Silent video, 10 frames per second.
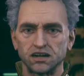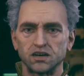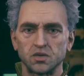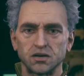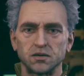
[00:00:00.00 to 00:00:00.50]

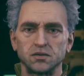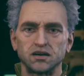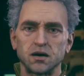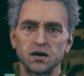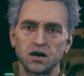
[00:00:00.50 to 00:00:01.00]
indeed. Well
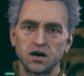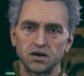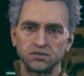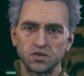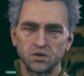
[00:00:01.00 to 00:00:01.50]
done.
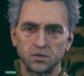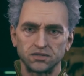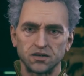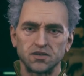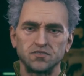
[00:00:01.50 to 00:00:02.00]
Also, you
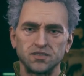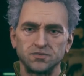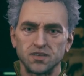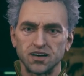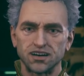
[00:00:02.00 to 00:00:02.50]
still haven't
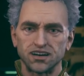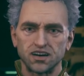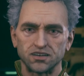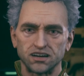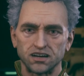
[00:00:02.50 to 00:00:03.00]

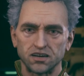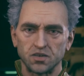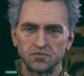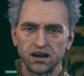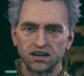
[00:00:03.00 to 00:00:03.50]
spontaneously
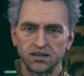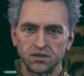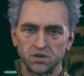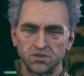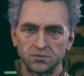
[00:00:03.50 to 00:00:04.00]
liquefied,
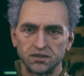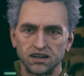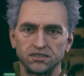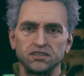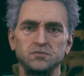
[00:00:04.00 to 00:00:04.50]
which
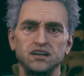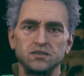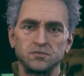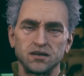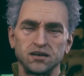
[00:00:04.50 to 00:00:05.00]
pleases me
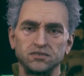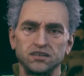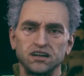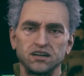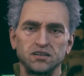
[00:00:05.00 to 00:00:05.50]

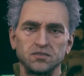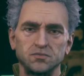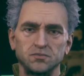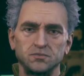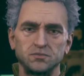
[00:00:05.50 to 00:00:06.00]
immensely.
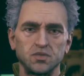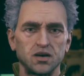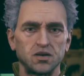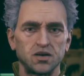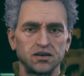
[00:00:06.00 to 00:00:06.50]

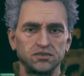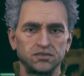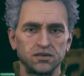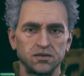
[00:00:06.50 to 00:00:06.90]
Progress.